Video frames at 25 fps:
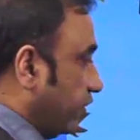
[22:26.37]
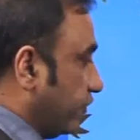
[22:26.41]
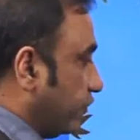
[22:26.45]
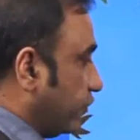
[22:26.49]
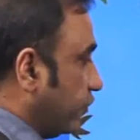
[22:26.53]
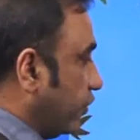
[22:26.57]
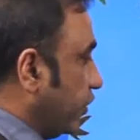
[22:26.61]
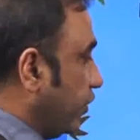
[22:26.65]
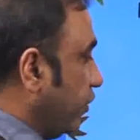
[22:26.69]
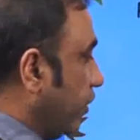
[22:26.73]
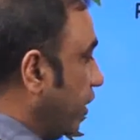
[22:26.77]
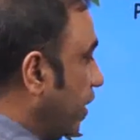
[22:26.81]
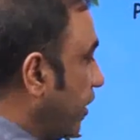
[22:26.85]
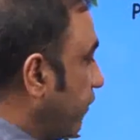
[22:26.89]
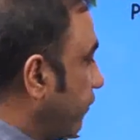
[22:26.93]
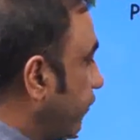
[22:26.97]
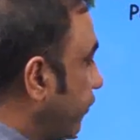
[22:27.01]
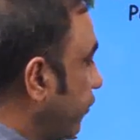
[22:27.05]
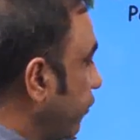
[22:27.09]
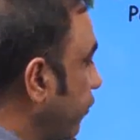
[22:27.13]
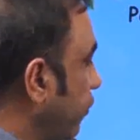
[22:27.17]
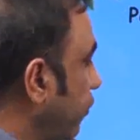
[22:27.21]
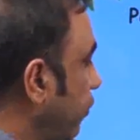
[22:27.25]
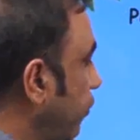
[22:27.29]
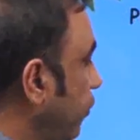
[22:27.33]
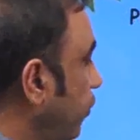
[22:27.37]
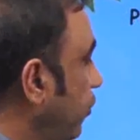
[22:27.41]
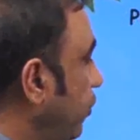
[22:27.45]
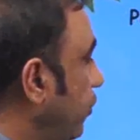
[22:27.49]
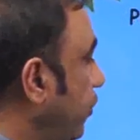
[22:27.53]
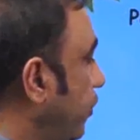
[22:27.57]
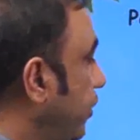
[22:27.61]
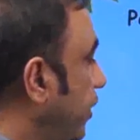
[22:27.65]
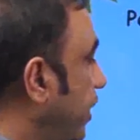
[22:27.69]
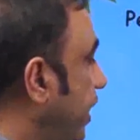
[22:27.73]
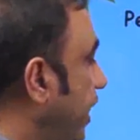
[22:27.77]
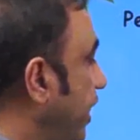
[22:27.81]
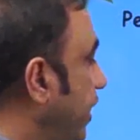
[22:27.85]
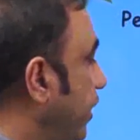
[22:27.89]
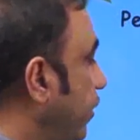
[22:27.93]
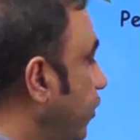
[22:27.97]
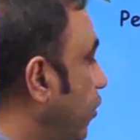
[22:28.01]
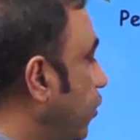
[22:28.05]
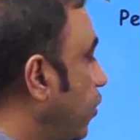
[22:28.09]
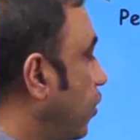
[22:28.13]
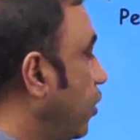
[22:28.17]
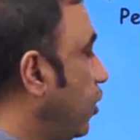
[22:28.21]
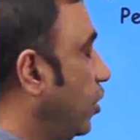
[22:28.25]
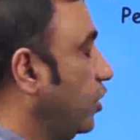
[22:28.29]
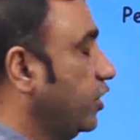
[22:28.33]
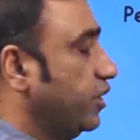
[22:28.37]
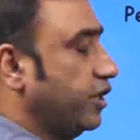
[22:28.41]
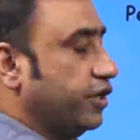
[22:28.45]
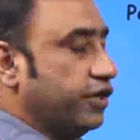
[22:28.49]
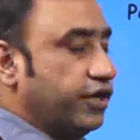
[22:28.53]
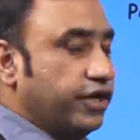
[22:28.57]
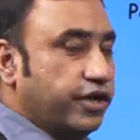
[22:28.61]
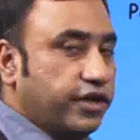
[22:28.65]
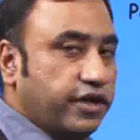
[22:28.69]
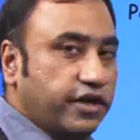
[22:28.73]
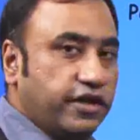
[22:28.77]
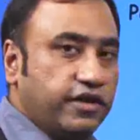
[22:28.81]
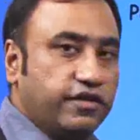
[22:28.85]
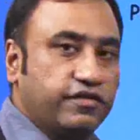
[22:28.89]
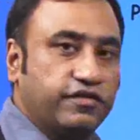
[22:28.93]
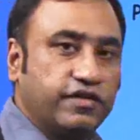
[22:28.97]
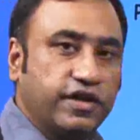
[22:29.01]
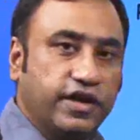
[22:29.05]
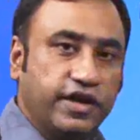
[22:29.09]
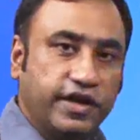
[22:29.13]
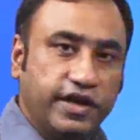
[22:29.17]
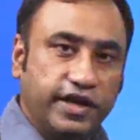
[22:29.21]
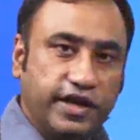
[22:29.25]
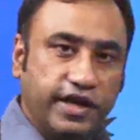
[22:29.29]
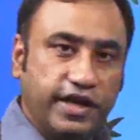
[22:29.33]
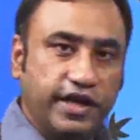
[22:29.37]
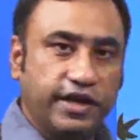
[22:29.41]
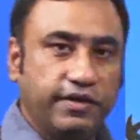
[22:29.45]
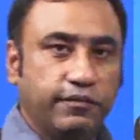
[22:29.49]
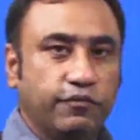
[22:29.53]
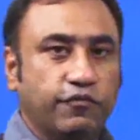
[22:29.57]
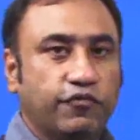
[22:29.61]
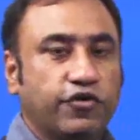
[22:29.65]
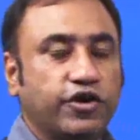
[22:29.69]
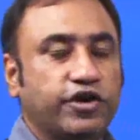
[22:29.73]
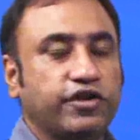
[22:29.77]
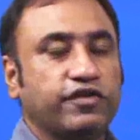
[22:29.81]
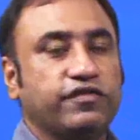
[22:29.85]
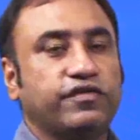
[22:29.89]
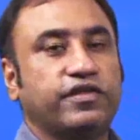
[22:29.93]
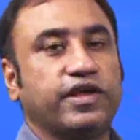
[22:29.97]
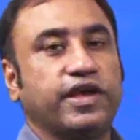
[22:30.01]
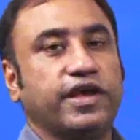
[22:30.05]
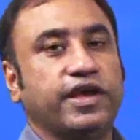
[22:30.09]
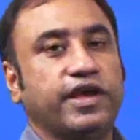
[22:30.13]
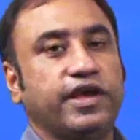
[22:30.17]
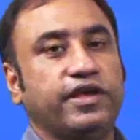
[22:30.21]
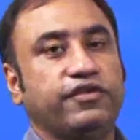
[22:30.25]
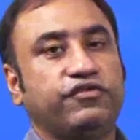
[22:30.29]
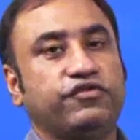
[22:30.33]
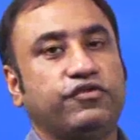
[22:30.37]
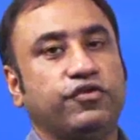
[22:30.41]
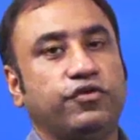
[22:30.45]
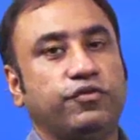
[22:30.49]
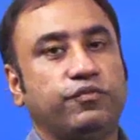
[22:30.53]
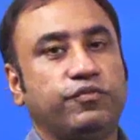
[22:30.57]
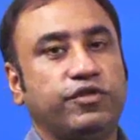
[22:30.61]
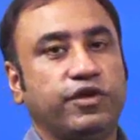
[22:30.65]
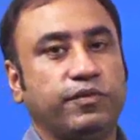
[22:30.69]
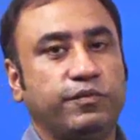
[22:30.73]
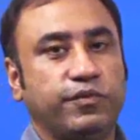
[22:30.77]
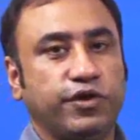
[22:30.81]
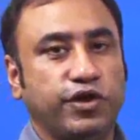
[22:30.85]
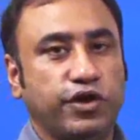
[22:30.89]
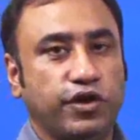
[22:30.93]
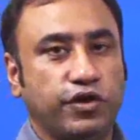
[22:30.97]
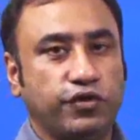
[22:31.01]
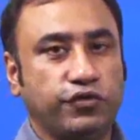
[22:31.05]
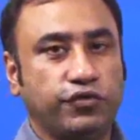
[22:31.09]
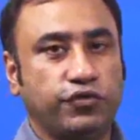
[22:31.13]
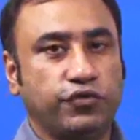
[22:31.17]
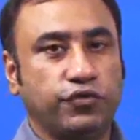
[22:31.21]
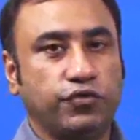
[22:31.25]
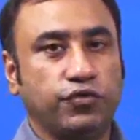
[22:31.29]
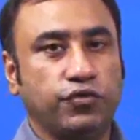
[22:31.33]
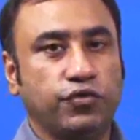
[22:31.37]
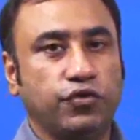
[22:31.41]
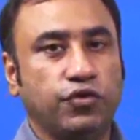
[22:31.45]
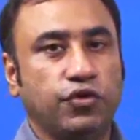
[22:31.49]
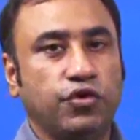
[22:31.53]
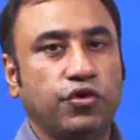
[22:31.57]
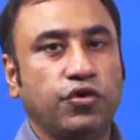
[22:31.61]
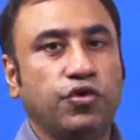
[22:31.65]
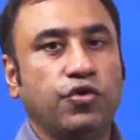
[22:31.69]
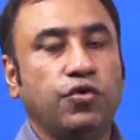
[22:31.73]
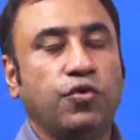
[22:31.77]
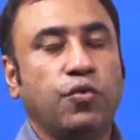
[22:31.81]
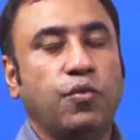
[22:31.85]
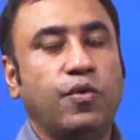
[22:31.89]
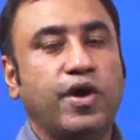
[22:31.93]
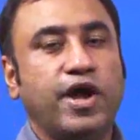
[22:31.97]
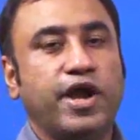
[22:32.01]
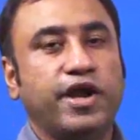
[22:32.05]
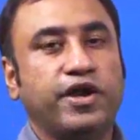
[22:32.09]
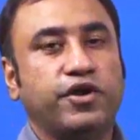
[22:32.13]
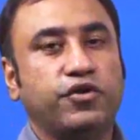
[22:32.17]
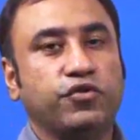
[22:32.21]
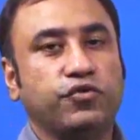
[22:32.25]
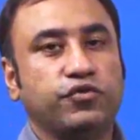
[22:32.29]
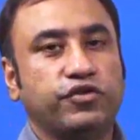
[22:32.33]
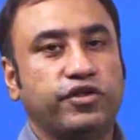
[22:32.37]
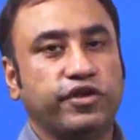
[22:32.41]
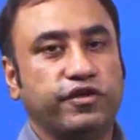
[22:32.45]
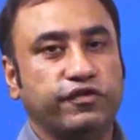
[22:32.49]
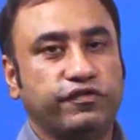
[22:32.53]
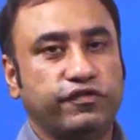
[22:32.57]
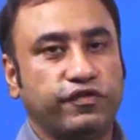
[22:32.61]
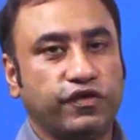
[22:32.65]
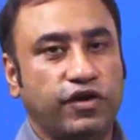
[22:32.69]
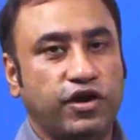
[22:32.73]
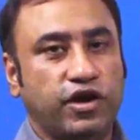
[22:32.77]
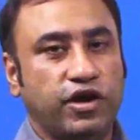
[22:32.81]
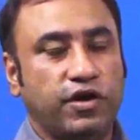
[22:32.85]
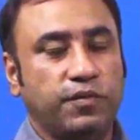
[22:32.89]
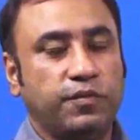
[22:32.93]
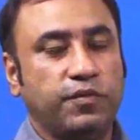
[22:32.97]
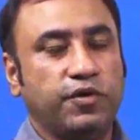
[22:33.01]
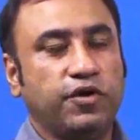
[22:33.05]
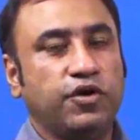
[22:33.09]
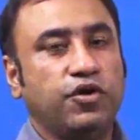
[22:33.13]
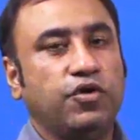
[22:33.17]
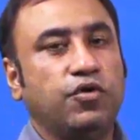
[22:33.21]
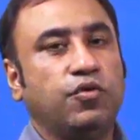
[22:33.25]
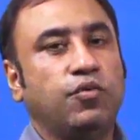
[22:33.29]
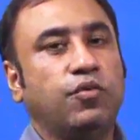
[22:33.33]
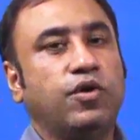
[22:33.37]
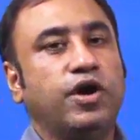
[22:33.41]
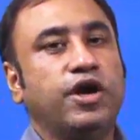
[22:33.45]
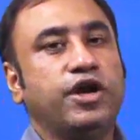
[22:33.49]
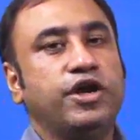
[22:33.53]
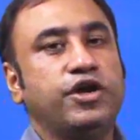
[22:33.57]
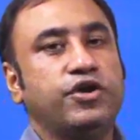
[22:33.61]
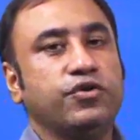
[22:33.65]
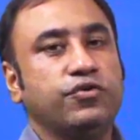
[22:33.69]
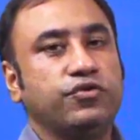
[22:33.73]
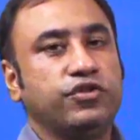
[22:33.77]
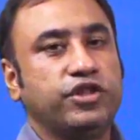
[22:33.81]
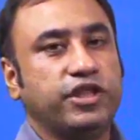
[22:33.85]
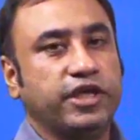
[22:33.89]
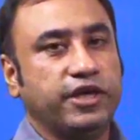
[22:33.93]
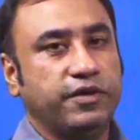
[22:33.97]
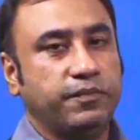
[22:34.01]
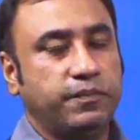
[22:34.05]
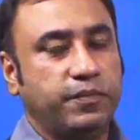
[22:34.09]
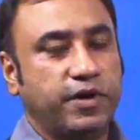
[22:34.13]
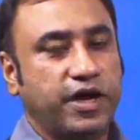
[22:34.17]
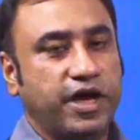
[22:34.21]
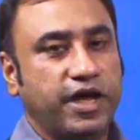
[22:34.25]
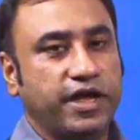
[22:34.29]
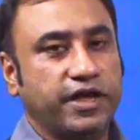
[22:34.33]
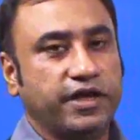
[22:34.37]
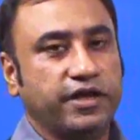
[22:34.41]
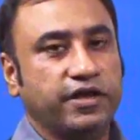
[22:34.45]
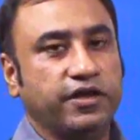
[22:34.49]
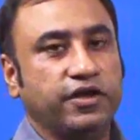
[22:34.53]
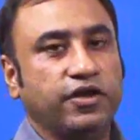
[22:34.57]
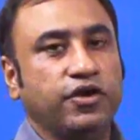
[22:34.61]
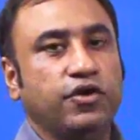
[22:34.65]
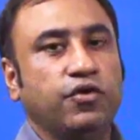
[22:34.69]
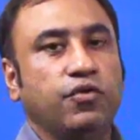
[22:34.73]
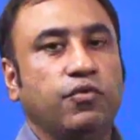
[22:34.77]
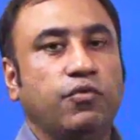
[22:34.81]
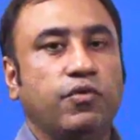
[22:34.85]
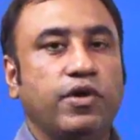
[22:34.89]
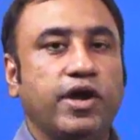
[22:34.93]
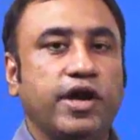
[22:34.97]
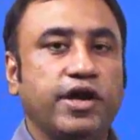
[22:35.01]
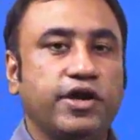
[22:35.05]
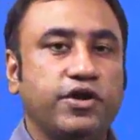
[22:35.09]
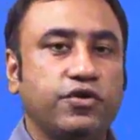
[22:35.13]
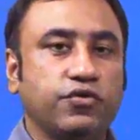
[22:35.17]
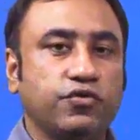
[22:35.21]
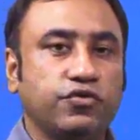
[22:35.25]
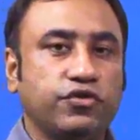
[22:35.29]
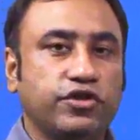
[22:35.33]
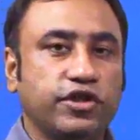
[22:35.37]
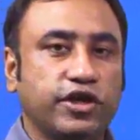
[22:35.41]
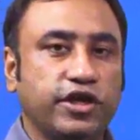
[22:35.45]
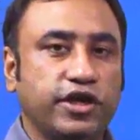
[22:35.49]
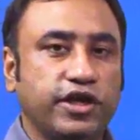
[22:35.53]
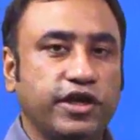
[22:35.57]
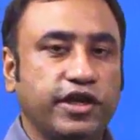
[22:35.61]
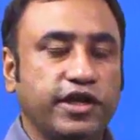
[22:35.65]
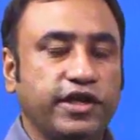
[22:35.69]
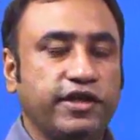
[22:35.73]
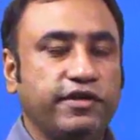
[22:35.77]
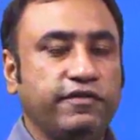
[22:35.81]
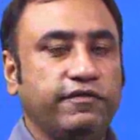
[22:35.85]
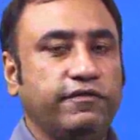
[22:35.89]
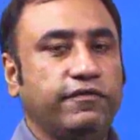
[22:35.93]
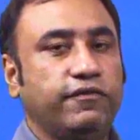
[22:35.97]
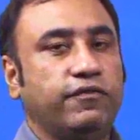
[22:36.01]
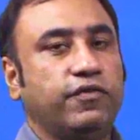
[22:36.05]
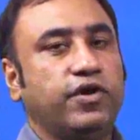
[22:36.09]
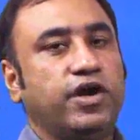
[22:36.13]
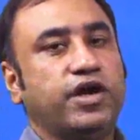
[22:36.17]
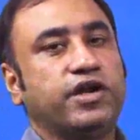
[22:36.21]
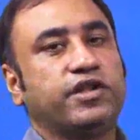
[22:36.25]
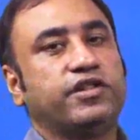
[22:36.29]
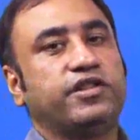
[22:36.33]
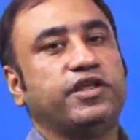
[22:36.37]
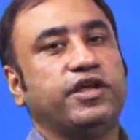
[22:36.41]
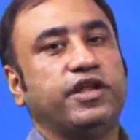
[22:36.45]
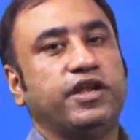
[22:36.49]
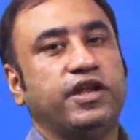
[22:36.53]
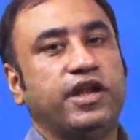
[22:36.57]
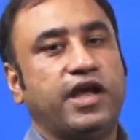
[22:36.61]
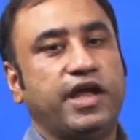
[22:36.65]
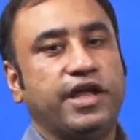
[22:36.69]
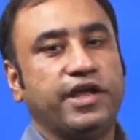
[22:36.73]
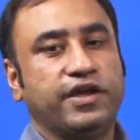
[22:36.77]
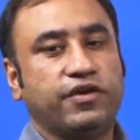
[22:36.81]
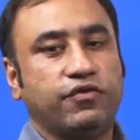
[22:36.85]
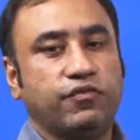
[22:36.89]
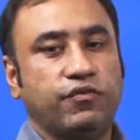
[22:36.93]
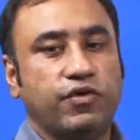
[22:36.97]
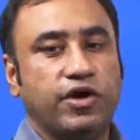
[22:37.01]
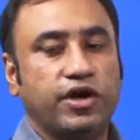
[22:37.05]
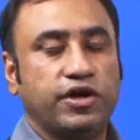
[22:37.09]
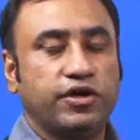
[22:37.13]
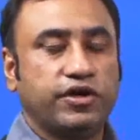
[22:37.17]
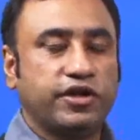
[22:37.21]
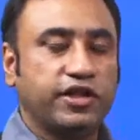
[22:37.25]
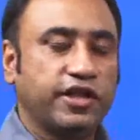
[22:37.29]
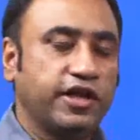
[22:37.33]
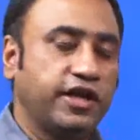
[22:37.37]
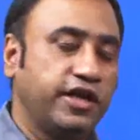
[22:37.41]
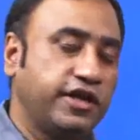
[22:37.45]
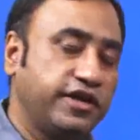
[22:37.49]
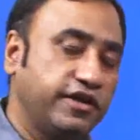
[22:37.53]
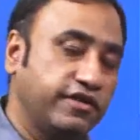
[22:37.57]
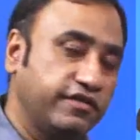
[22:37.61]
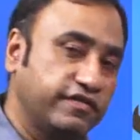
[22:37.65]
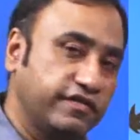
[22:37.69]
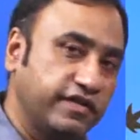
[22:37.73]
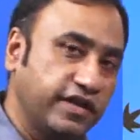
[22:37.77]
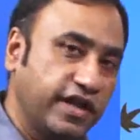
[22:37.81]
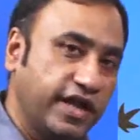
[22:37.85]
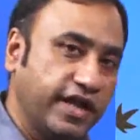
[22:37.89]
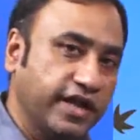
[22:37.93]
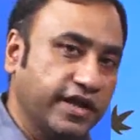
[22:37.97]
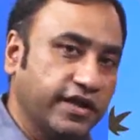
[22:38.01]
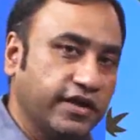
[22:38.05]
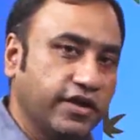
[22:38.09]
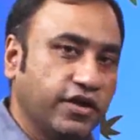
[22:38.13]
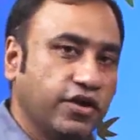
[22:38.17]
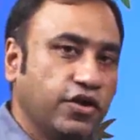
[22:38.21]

So, you have to write all the details, their name, what is the age group they belong to, where do they shop, what do they buy, where do they live, what they like, what they dislike,